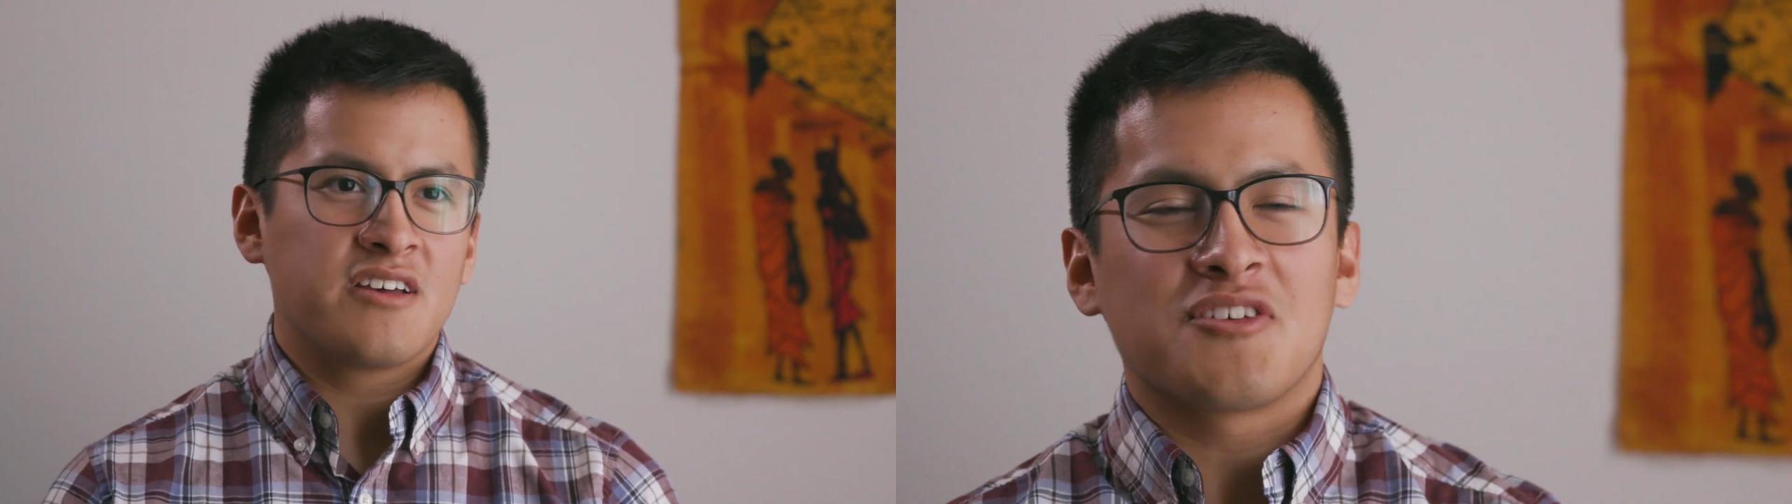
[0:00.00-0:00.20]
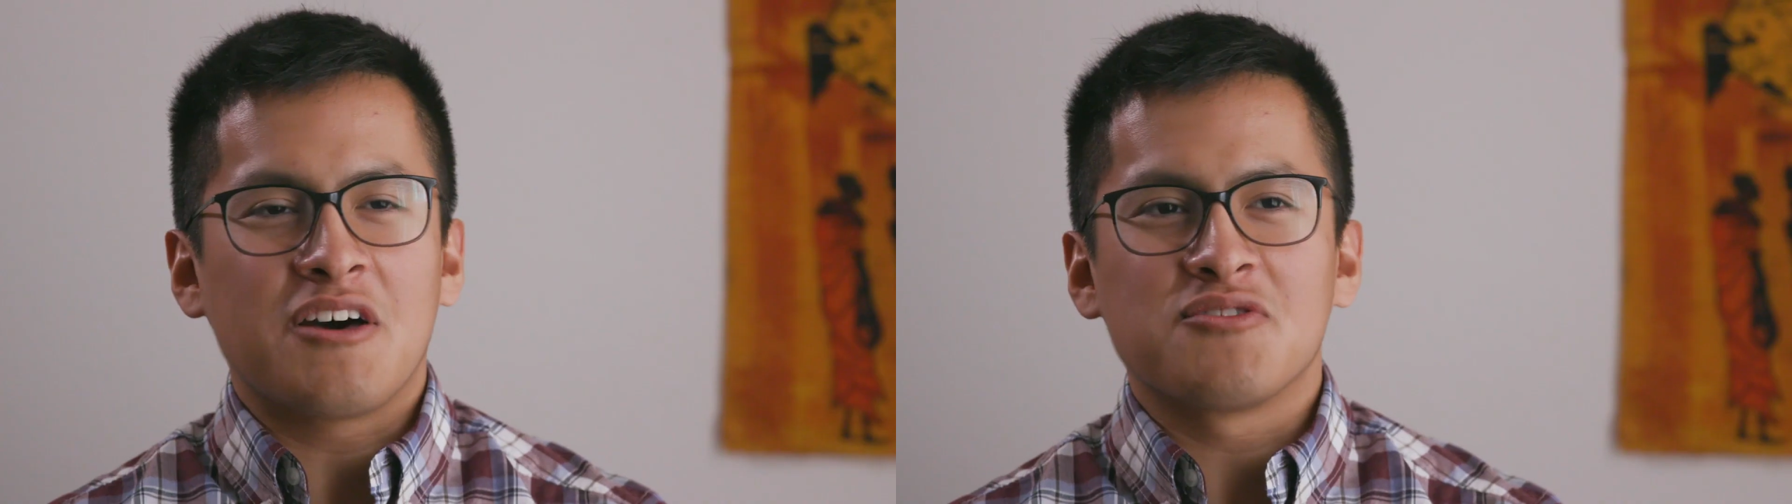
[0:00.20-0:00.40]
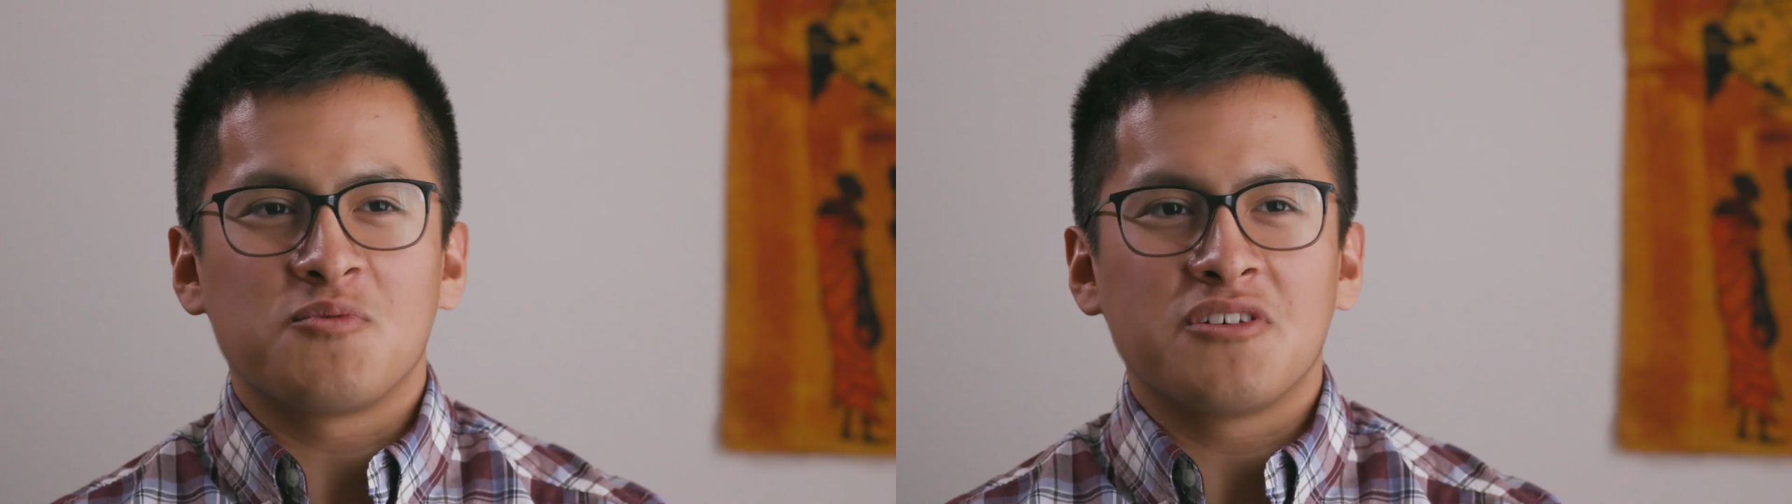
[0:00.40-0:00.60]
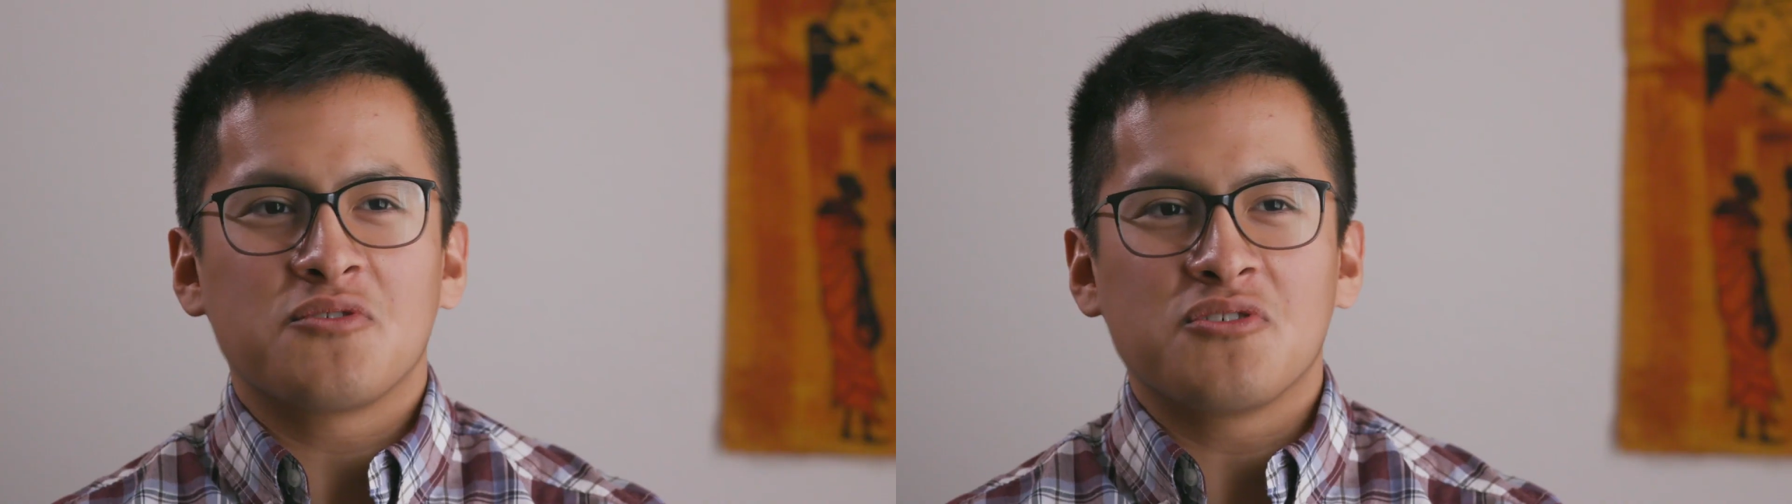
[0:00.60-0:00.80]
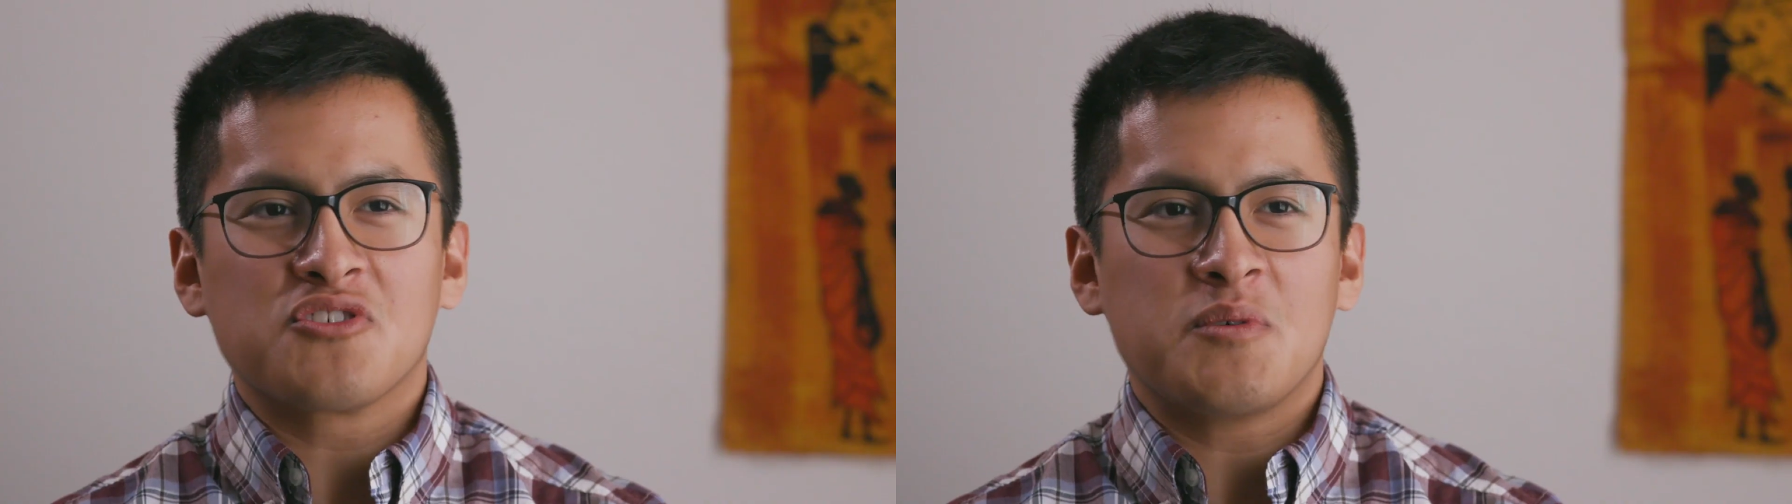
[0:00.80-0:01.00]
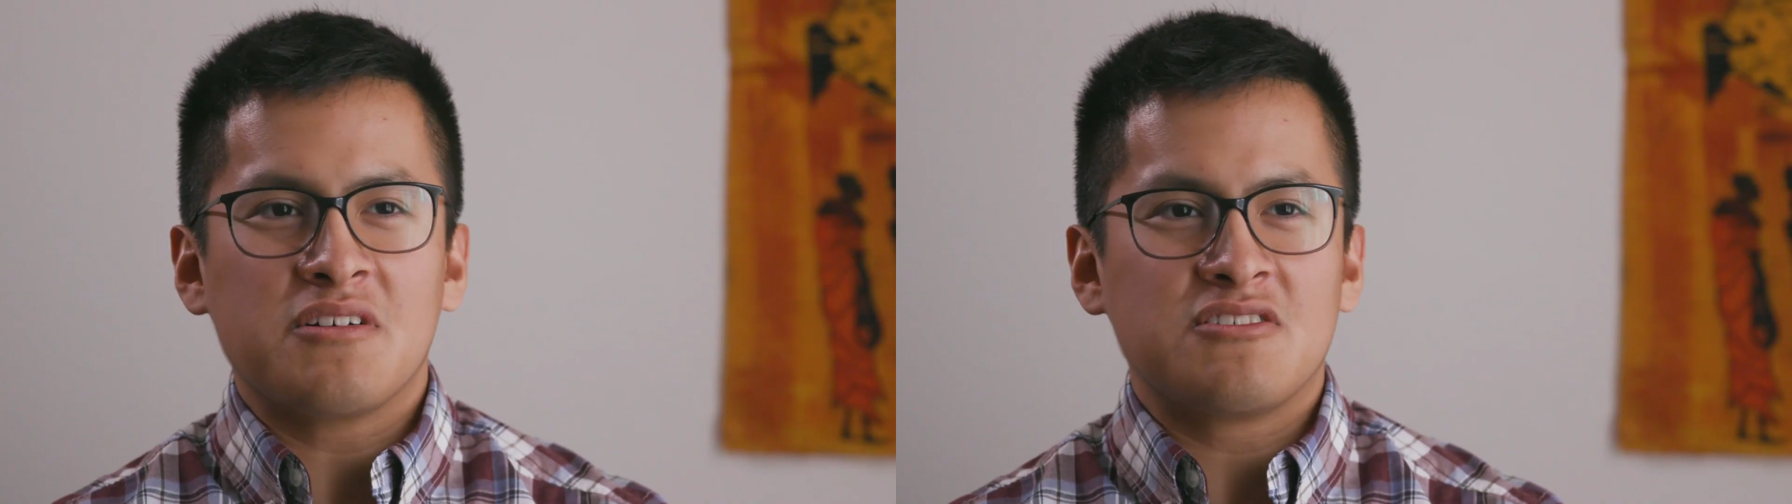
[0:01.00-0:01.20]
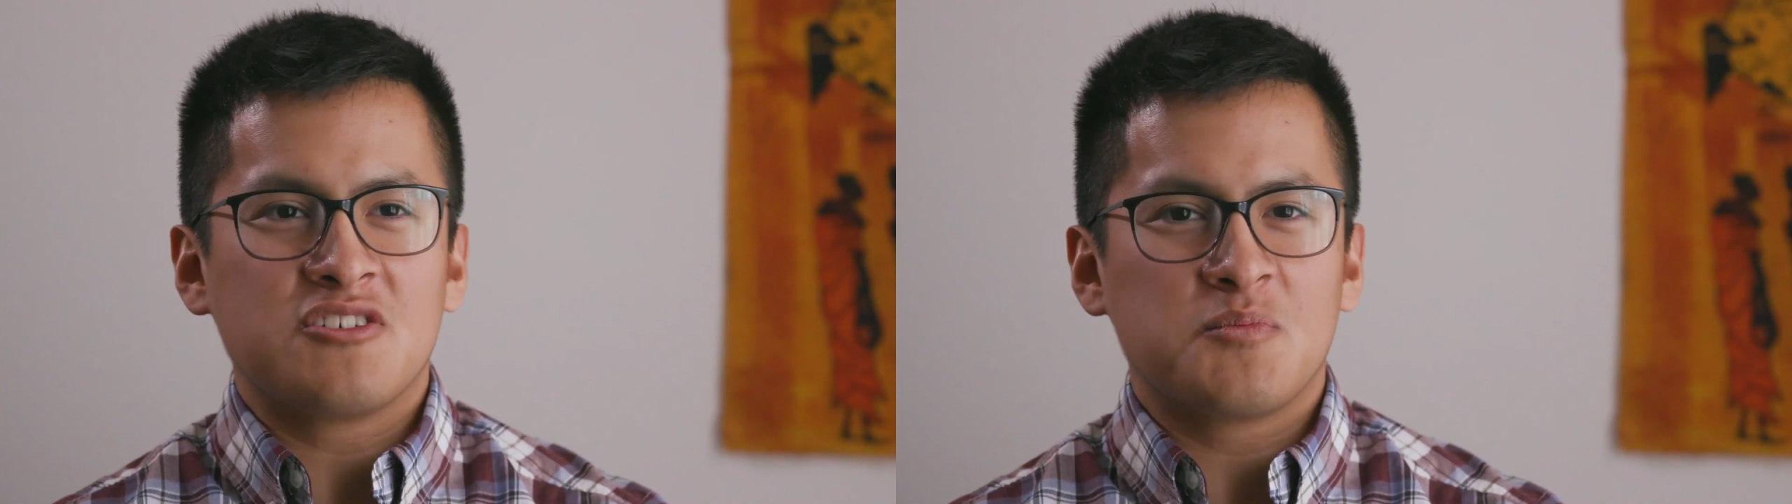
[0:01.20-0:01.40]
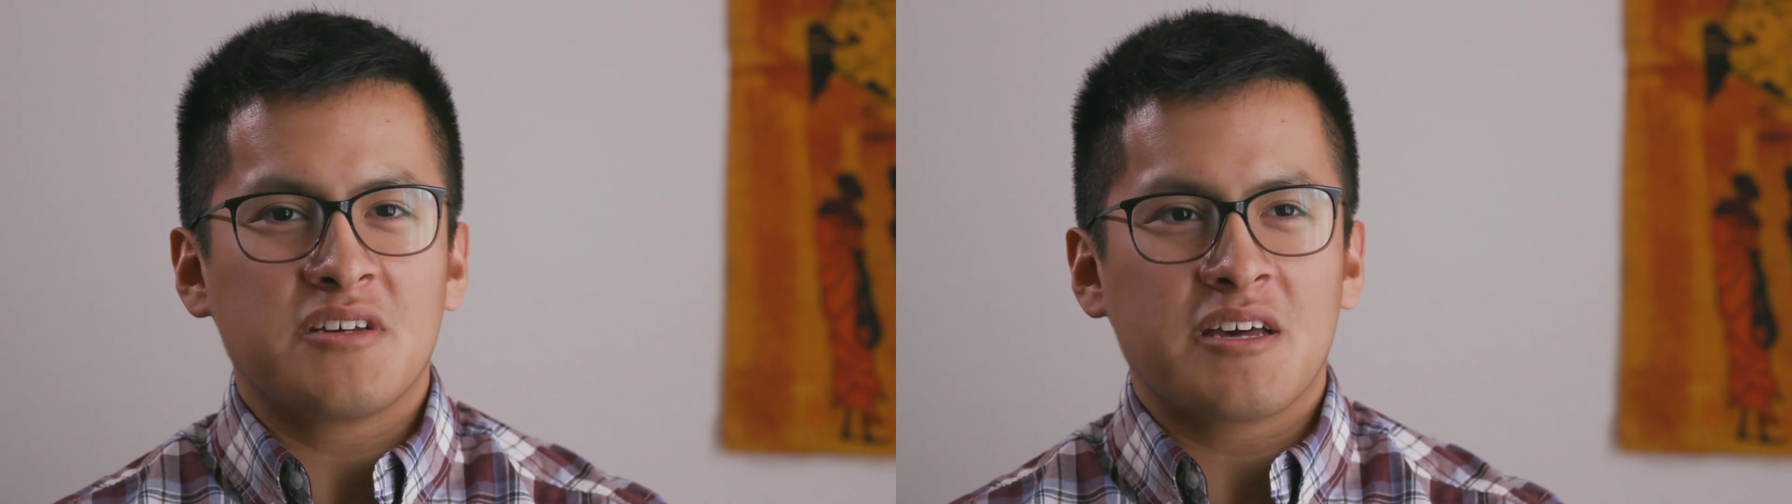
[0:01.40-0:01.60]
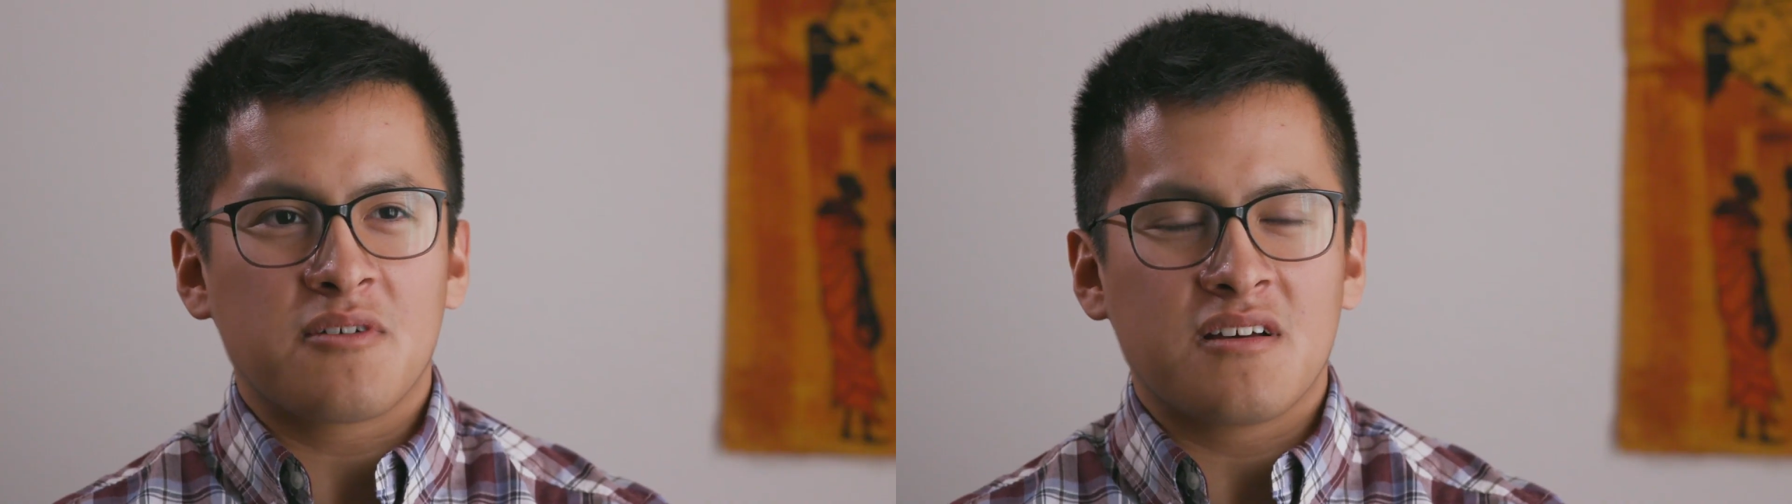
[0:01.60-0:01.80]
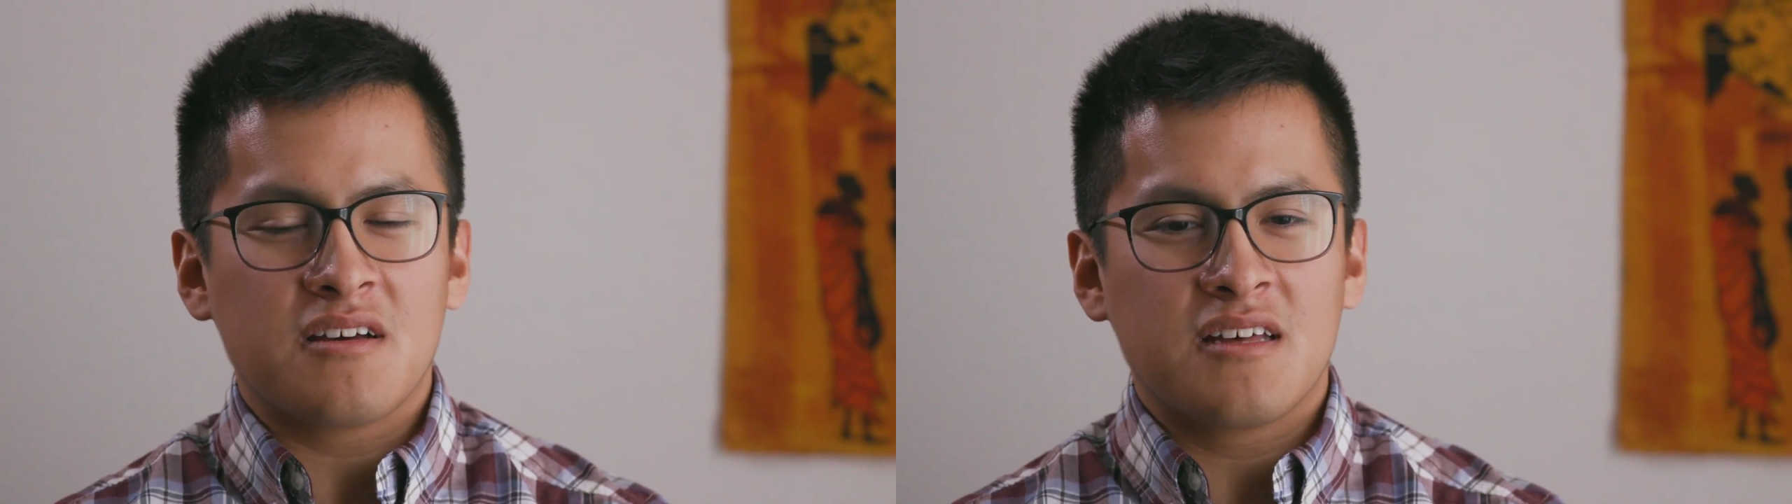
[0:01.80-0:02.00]
So that was a really cool experience, just being
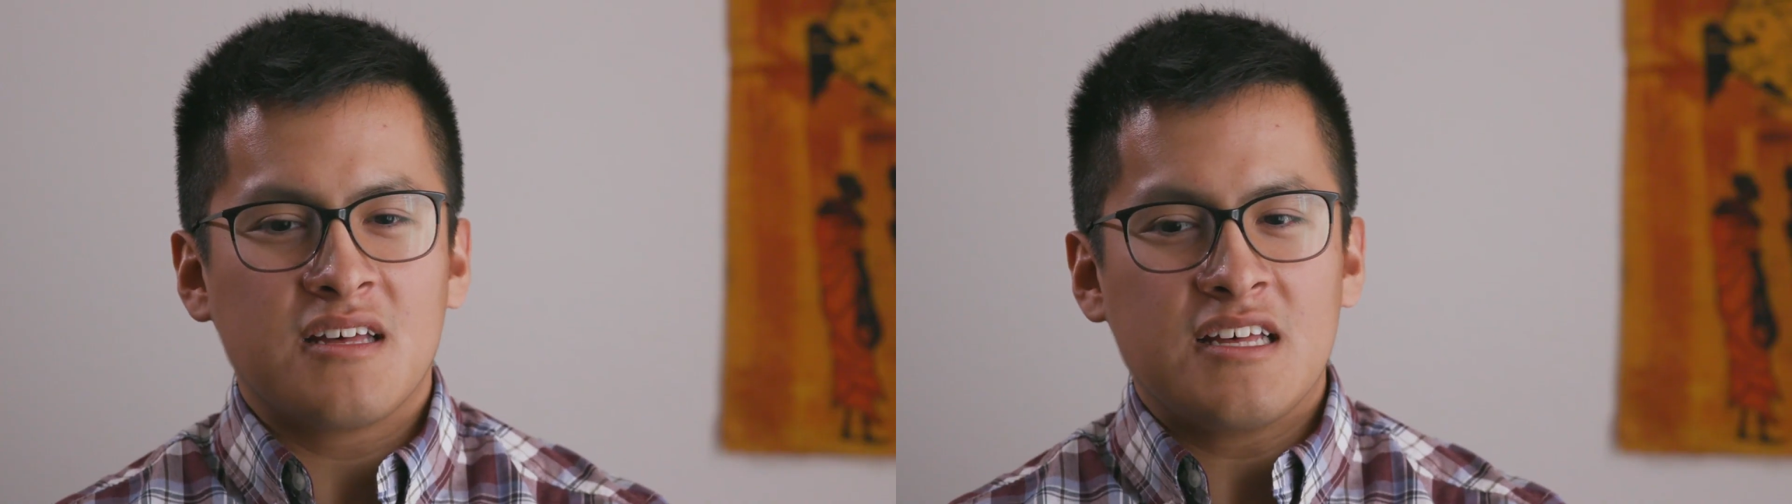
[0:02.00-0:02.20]
able to